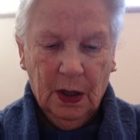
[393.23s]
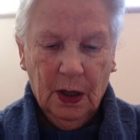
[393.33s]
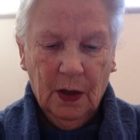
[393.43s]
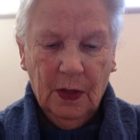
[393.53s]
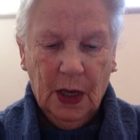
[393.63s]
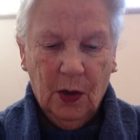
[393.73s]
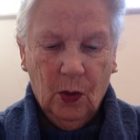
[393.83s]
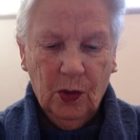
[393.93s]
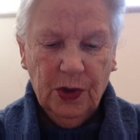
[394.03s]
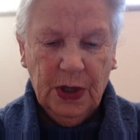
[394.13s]
And they
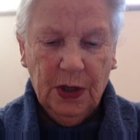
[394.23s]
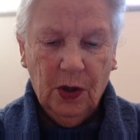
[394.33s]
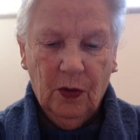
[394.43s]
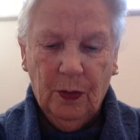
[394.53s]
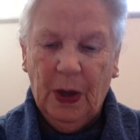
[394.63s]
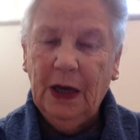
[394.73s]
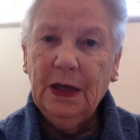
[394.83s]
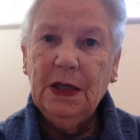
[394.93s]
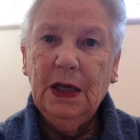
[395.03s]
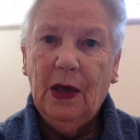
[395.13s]
all set off back
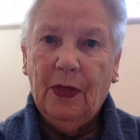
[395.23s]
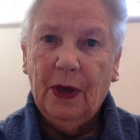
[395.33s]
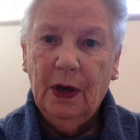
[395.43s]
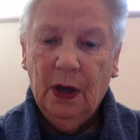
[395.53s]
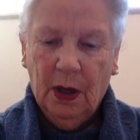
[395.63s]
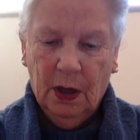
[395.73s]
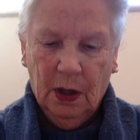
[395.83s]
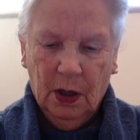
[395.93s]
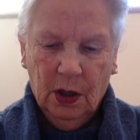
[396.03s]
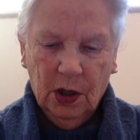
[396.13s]
together
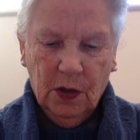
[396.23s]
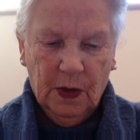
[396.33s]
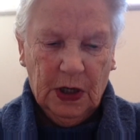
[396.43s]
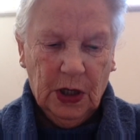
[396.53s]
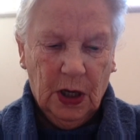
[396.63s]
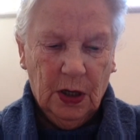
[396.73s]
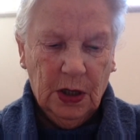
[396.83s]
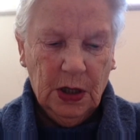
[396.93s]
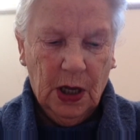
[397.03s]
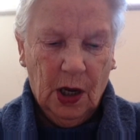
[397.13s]
to return
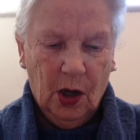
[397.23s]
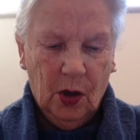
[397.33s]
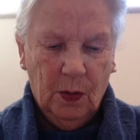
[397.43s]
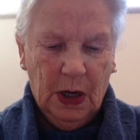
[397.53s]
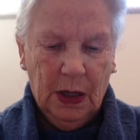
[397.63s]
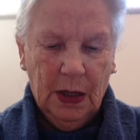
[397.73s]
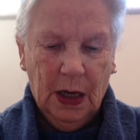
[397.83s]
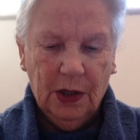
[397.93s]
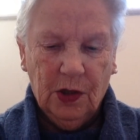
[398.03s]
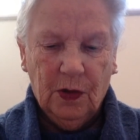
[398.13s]
to their home in
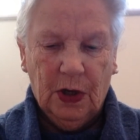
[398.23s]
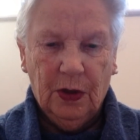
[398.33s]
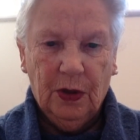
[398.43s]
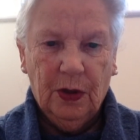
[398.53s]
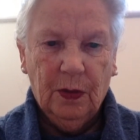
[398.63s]
Nazareth.